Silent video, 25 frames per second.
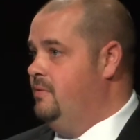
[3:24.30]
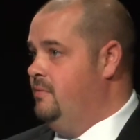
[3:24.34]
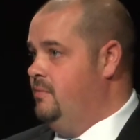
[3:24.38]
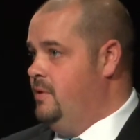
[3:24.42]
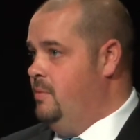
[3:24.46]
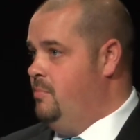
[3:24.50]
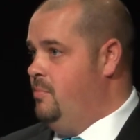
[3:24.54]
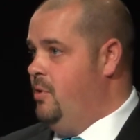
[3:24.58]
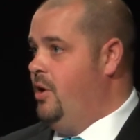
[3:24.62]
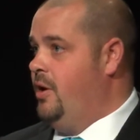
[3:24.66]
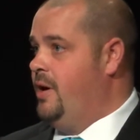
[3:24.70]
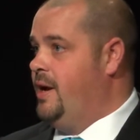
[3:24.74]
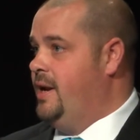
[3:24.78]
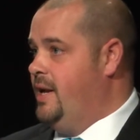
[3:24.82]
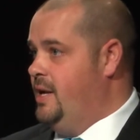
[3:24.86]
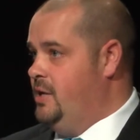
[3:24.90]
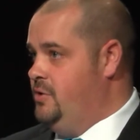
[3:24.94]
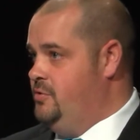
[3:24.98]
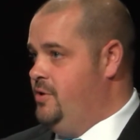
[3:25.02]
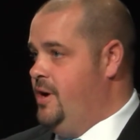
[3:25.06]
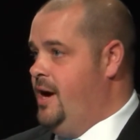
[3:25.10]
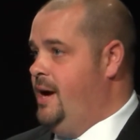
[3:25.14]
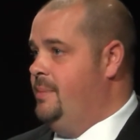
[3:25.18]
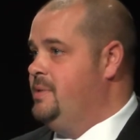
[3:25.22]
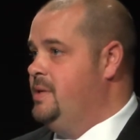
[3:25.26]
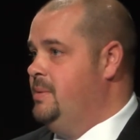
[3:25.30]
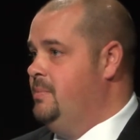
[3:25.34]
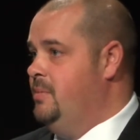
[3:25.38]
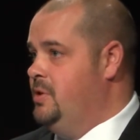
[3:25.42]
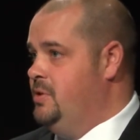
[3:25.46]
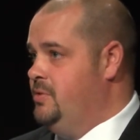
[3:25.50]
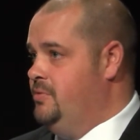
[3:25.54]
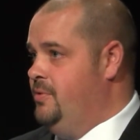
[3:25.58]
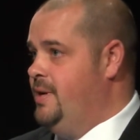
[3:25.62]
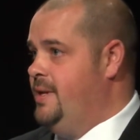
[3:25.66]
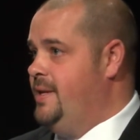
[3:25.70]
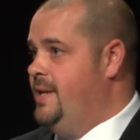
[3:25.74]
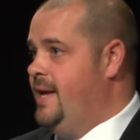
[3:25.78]
the market had dropped in
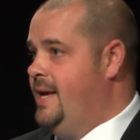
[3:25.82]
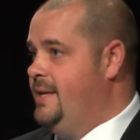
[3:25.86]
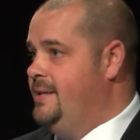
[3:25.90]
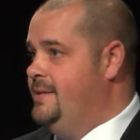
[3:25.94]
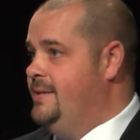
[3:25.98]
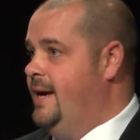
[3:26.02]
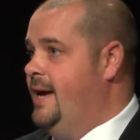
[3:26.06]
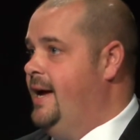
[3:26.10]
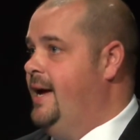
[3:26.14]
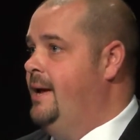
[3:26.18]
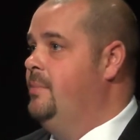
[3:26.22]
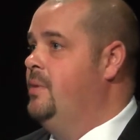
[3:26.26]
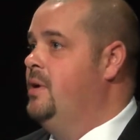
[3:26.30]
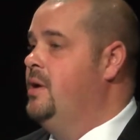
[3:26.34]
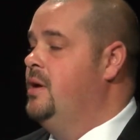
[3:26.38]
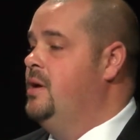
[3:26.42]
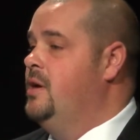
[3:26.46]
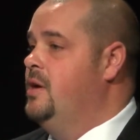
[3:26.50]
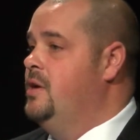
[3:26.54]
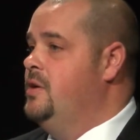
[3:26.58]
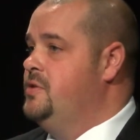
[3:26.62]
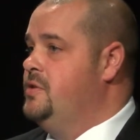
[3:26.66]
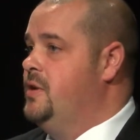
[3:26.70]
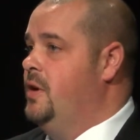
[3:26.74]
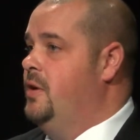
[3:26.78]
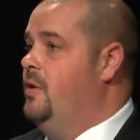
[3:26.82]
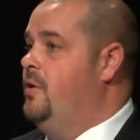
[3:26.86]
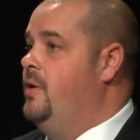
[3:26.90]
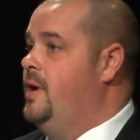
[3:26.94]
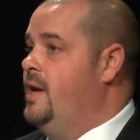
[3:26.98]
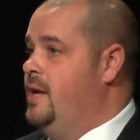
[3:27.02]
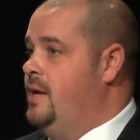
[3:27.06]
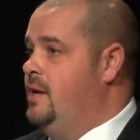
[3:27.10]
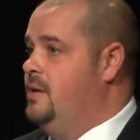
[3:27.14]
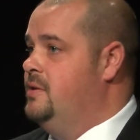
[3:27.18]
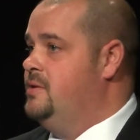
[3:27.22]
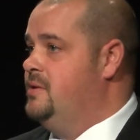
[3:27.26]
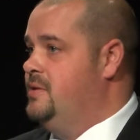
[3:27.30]
between that time. So
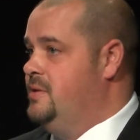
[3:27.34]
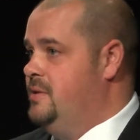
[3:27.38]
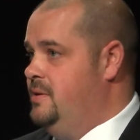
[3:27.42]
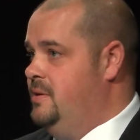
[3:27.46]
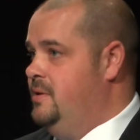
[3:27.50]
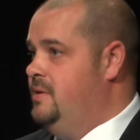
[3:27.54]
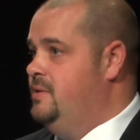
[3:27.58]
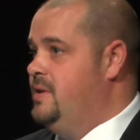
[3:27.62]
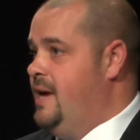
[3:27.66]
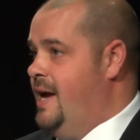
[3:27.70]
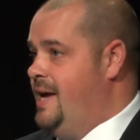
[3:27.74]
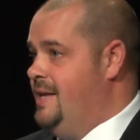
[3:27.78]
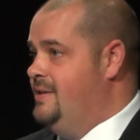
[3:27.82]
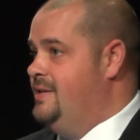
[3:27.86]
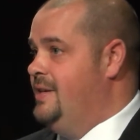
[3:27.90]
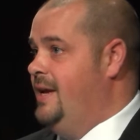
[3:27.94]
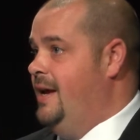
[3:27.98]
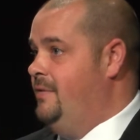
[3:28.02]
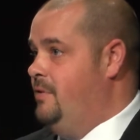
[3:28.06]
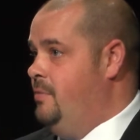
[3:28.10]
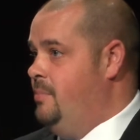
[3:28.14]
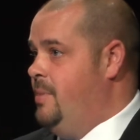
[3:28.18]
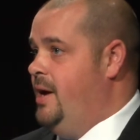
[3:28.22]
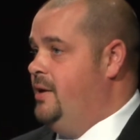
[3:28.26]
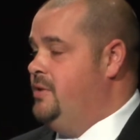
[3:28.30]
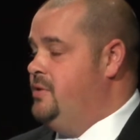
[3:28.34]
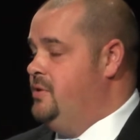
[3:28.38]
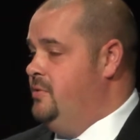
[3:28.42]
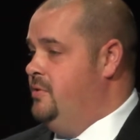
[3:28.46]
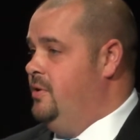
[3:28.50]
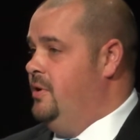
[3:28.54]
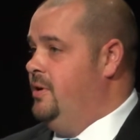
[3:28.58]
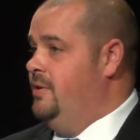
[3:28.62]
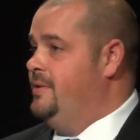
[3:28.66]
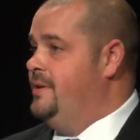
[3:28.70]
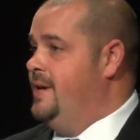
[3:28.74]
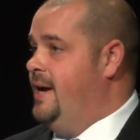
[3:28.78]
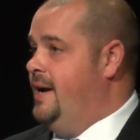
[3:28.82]
he's had saved about
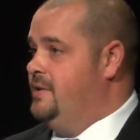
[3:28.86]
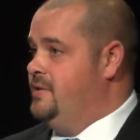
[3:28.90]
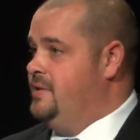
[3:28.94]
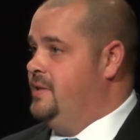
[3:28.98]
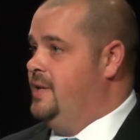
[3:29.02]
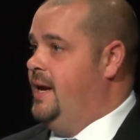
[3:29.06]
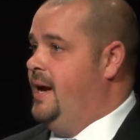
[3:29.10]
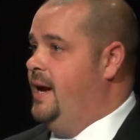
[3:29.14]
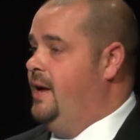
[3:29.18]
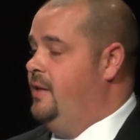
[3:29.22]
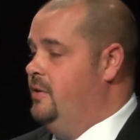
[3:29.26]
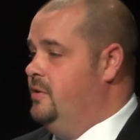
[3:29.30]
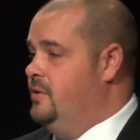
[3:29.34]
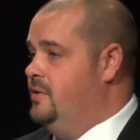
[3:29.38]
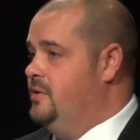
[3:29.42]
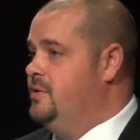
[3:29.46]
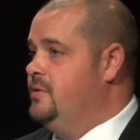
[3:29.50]
$200,000.